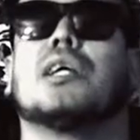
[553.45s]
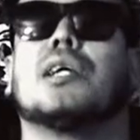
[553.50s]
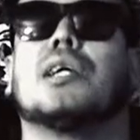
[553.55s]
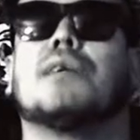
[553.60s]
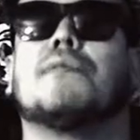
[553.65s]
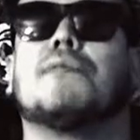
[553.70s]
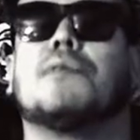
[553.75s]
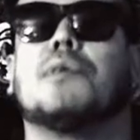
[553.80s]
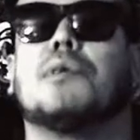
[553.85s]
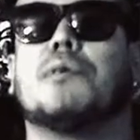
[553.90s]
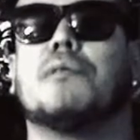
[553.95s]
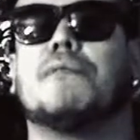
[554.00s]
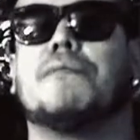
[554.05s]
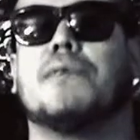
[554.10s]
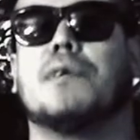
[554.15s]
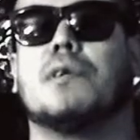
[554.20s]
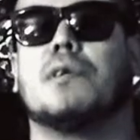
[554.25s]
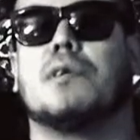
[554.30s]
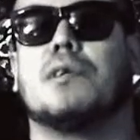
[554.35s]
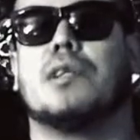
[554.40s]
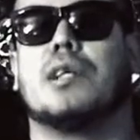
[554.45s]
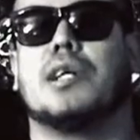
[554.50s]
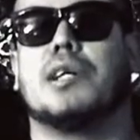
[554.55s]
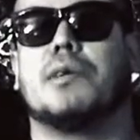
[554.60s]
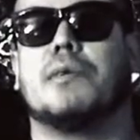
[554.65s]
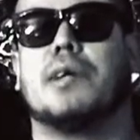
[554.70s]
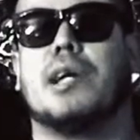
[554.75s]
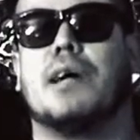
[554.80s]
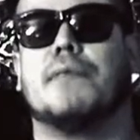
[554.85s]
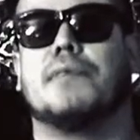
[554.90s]
if you do feel like
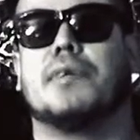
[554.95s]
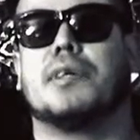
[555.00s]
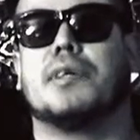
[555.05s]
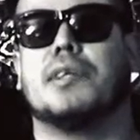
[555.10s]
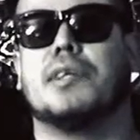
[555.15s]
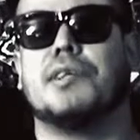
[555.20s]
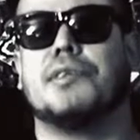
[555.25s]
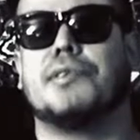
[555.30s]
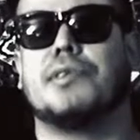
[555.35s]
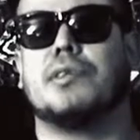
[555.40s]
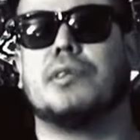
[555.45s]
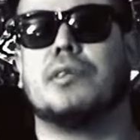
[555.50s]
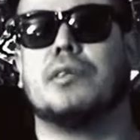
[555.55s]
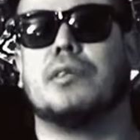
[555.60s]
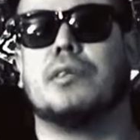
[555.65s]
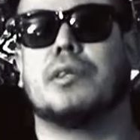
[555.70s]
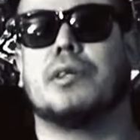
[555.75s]
you have the condition,